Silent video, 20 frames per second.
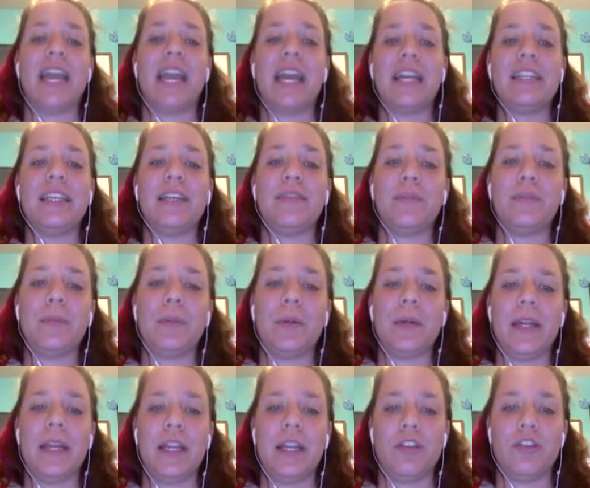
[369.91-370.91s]
and even
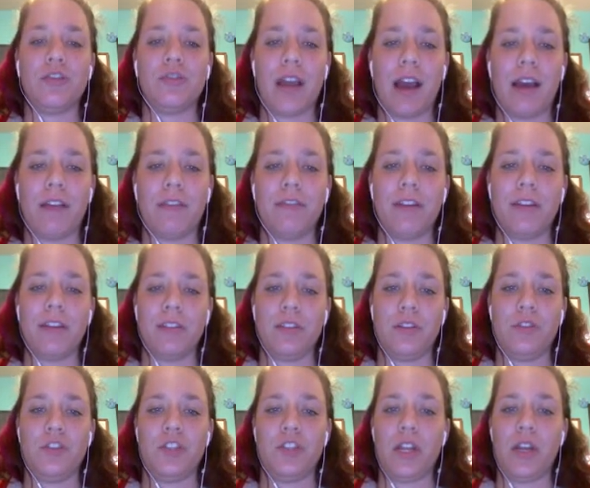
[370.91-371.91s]
put in draft
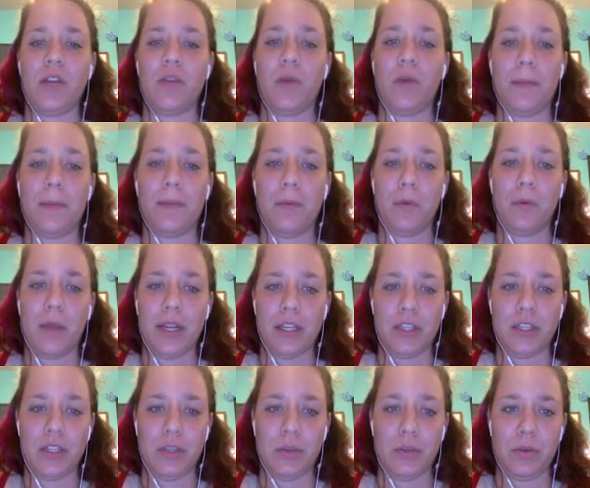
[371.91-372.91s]
resolution
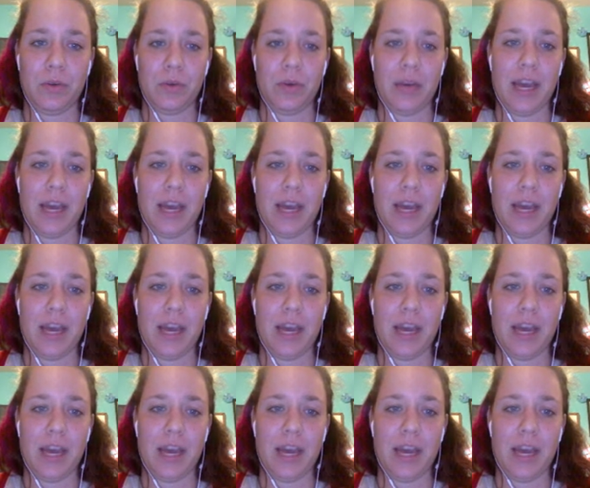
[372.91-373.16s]
1.2